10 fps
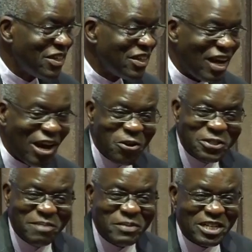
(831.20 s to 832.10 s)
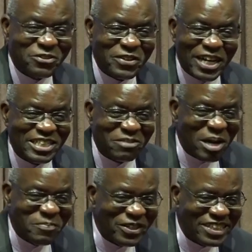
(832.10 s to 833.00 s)
I know somebody is not getting my
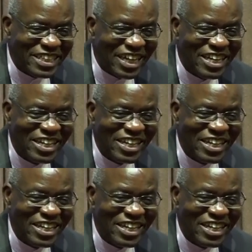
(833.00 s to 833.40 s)
point here.